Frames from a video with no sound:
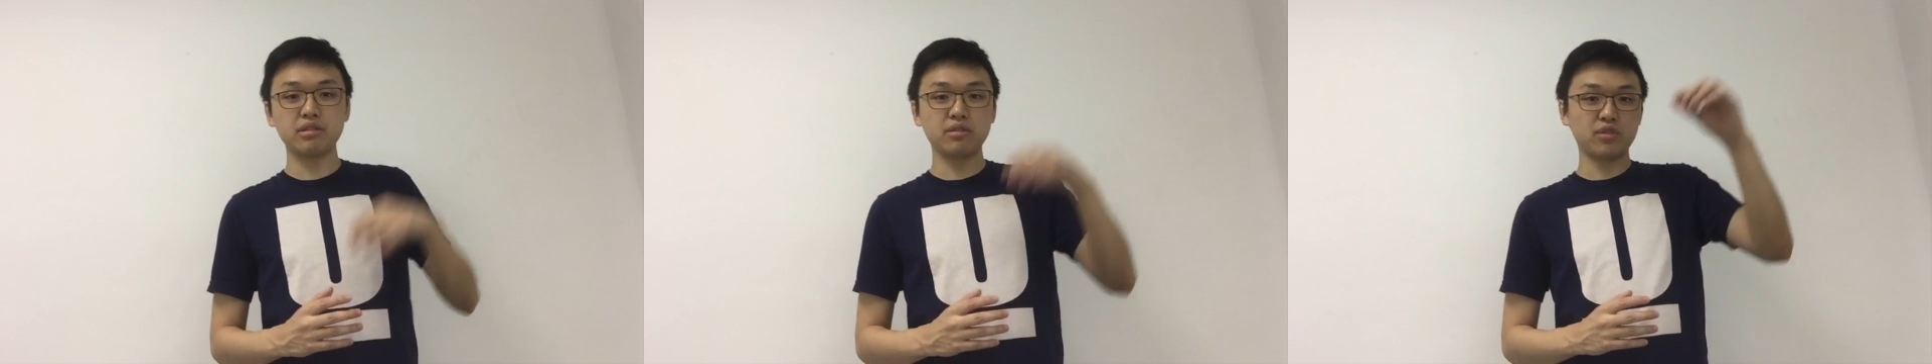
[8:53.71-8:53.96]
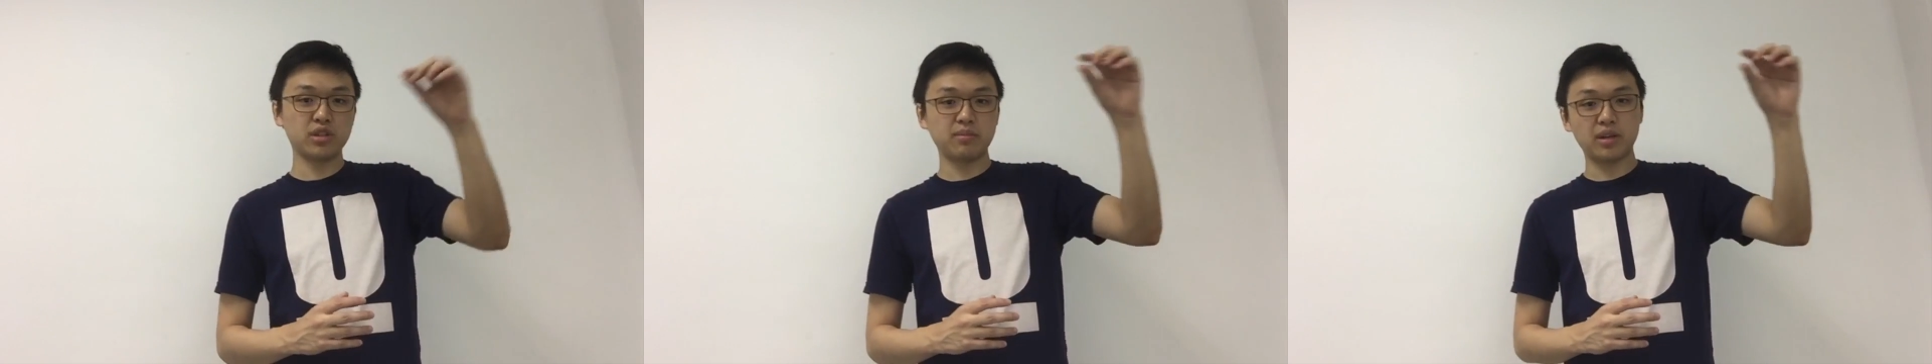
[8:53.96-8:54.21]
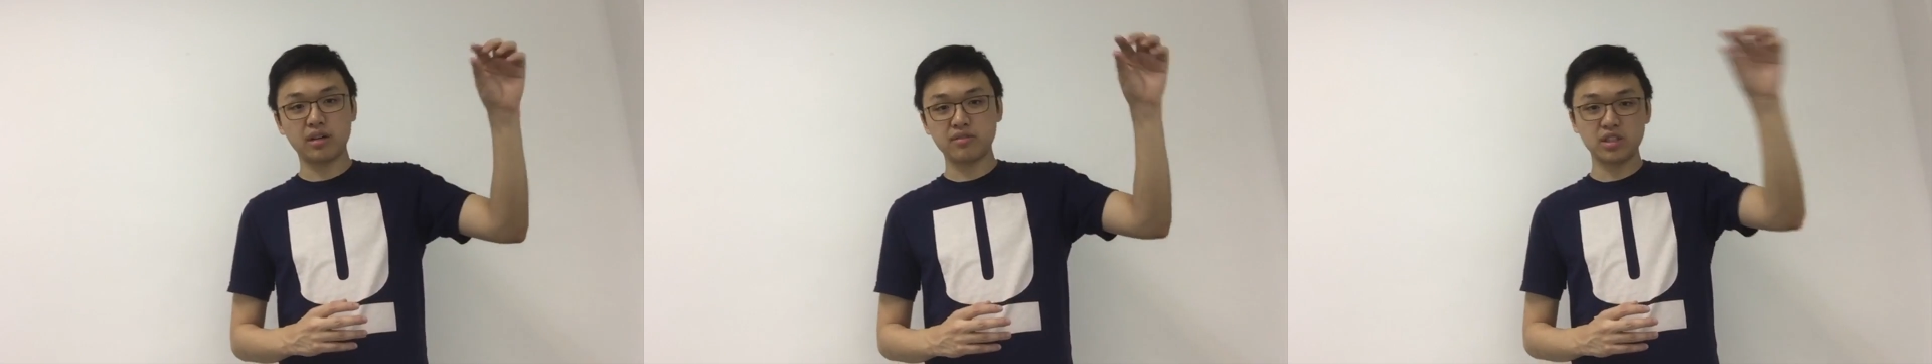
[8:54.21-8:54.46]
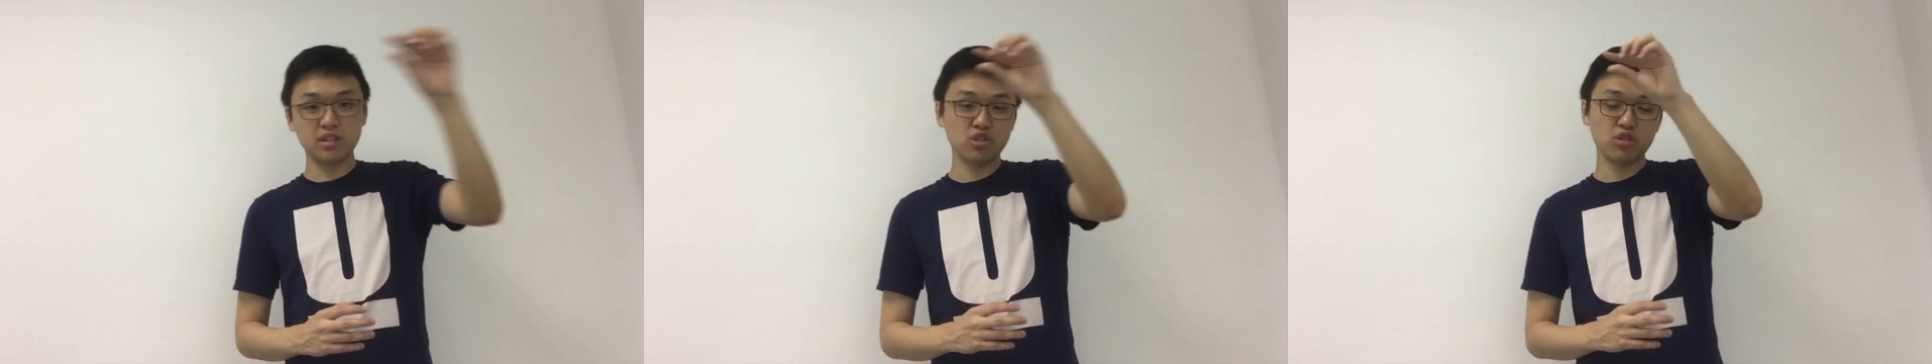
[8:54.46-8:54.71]
The first paragraph
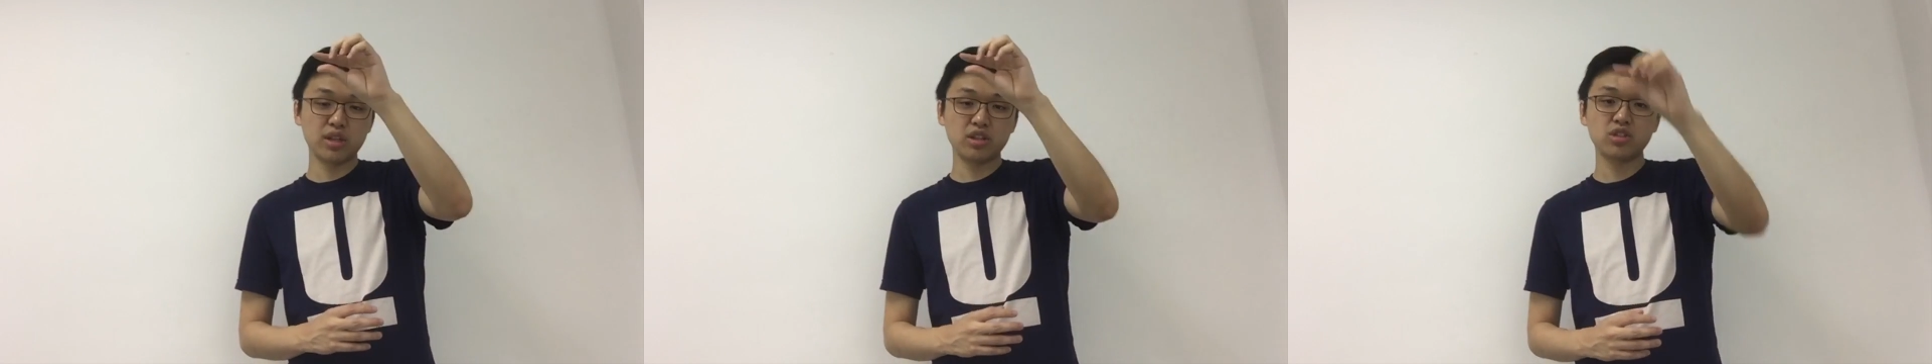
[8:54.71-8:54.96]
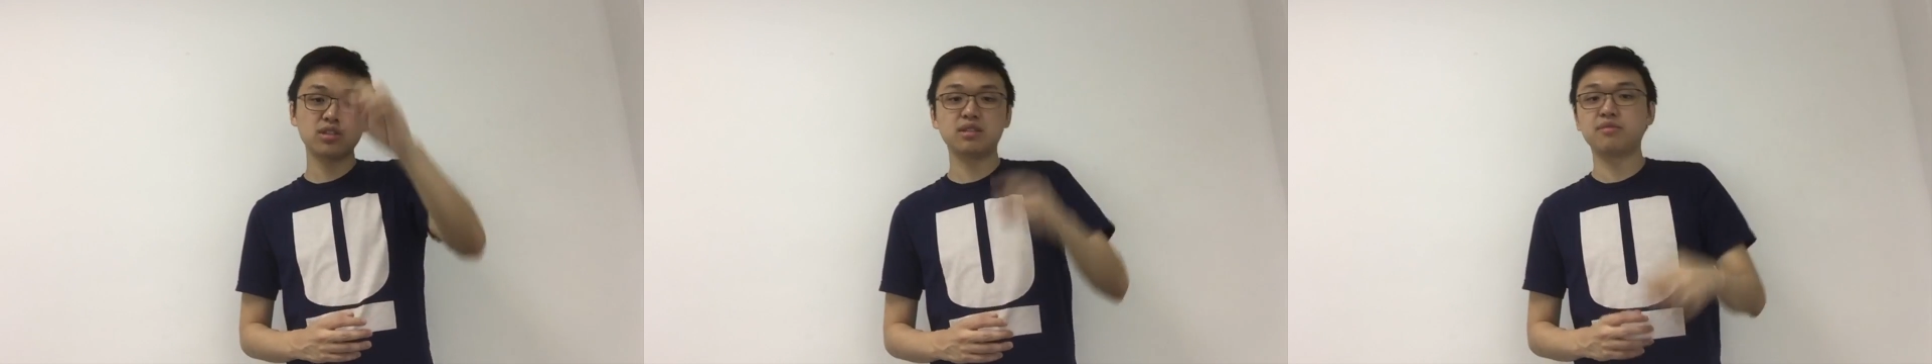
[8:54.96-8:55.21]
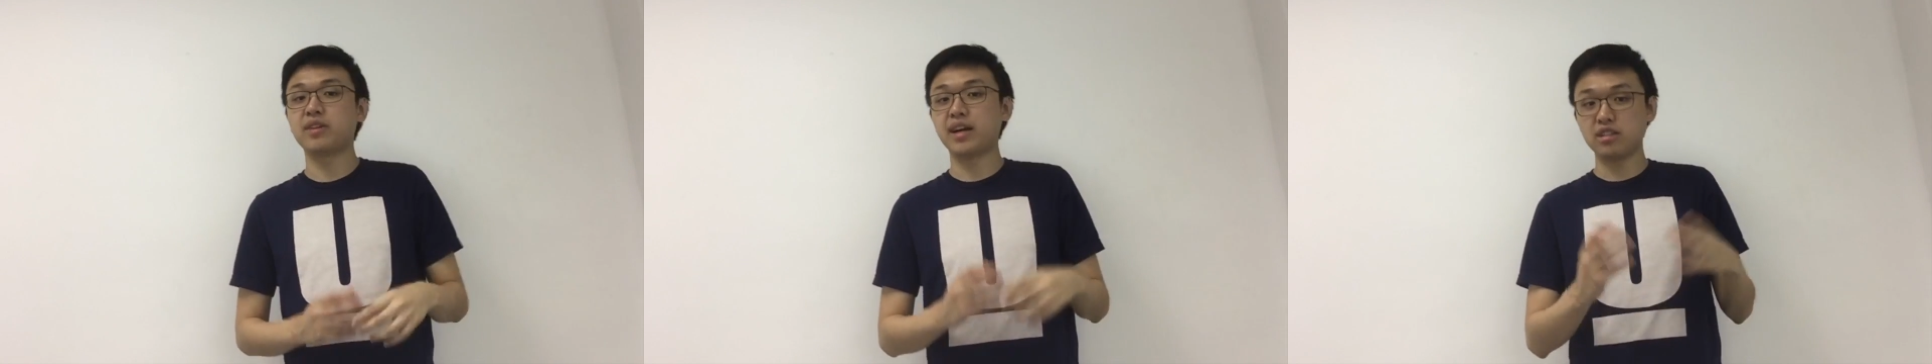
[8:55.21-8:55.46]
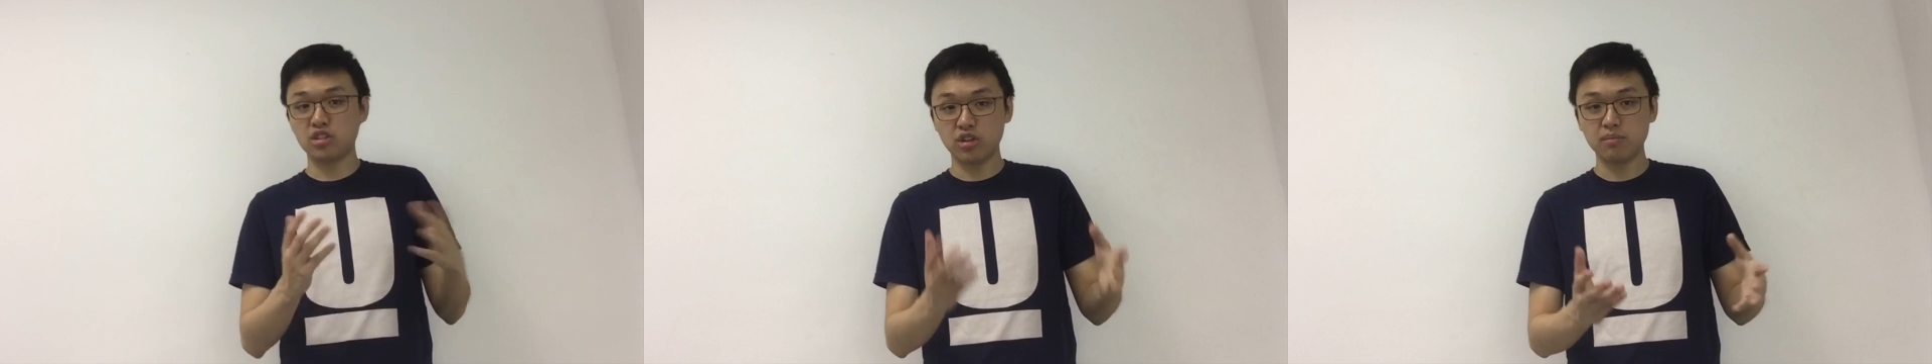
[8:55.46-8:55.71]
is introduction,
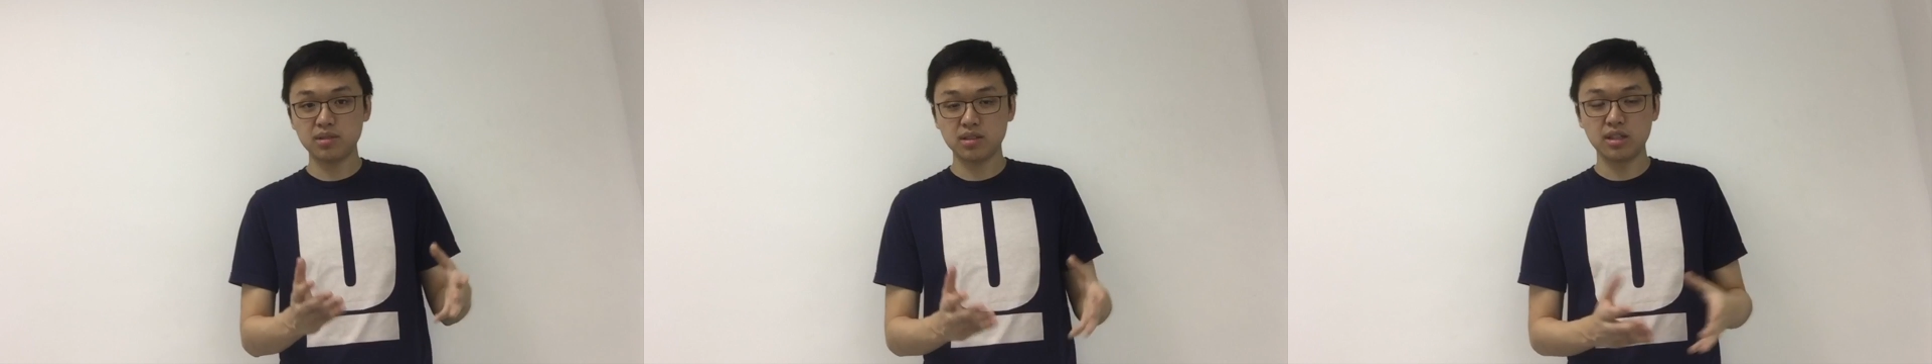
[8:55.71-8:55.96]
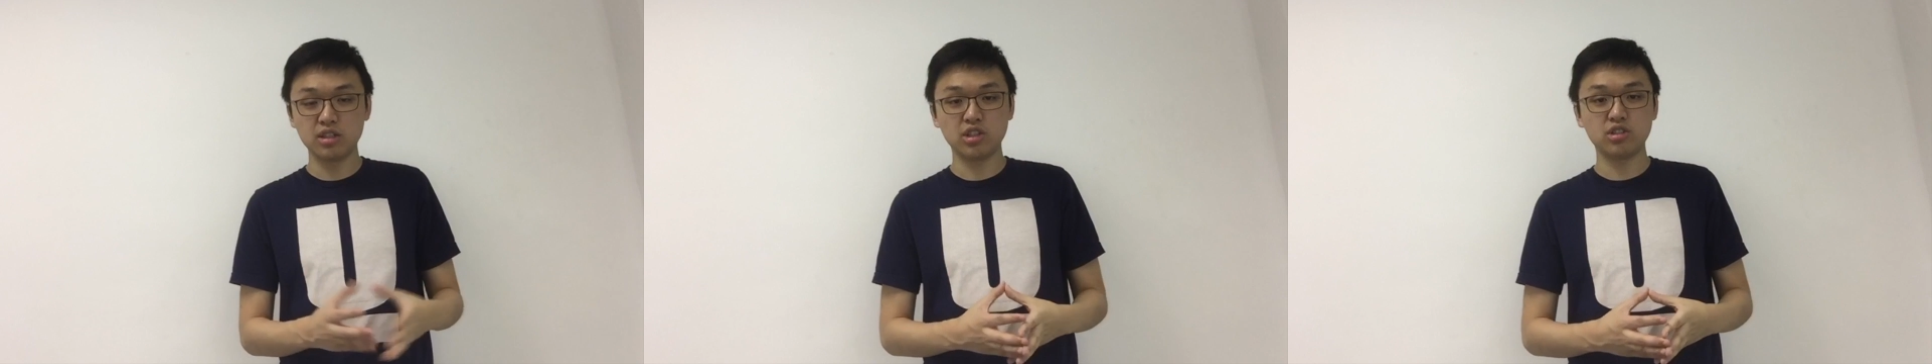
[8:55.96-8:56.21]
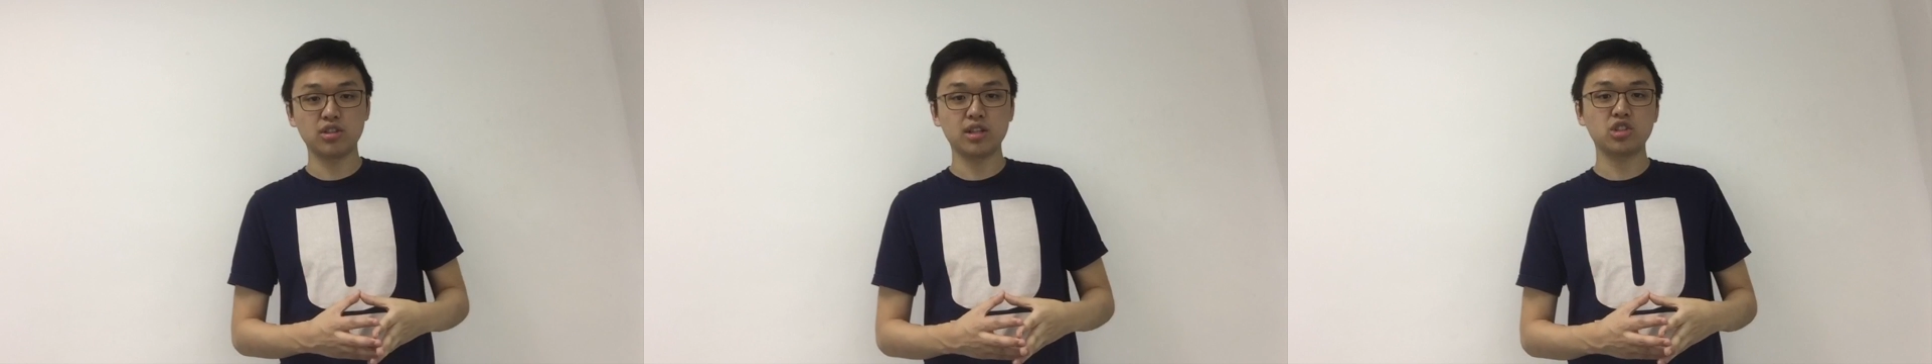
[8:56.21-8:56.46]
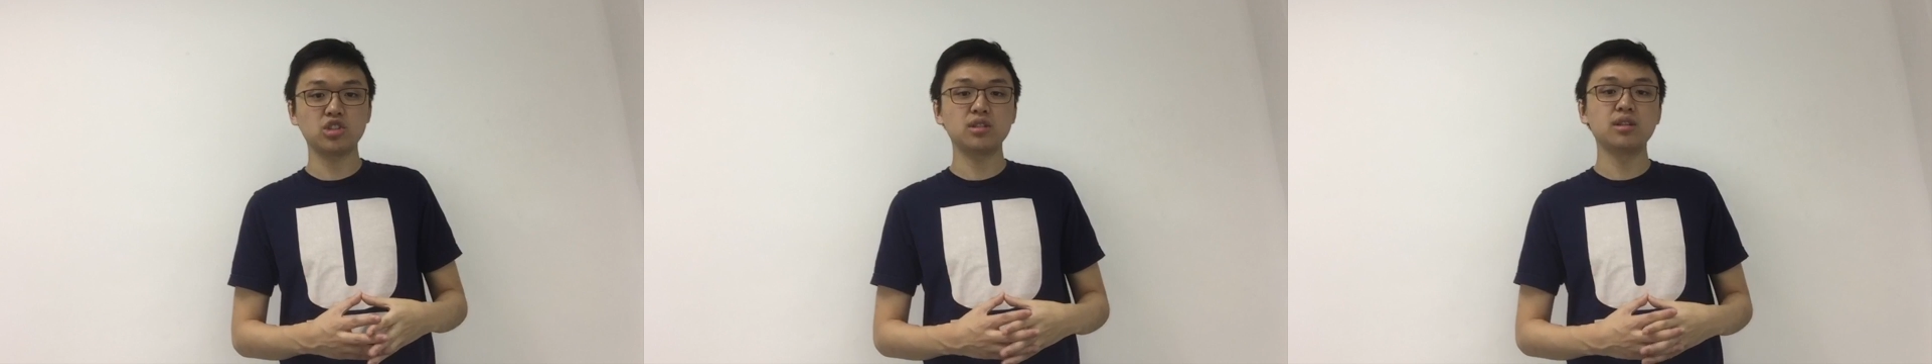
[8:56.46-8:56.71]
define terms in your
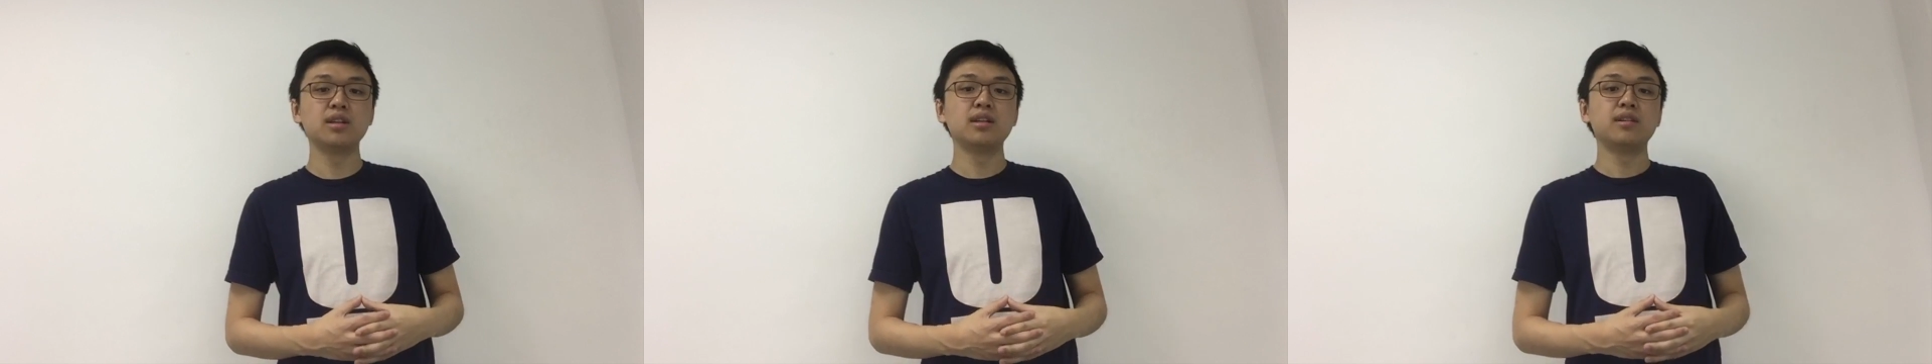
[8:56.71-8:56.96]
introduction,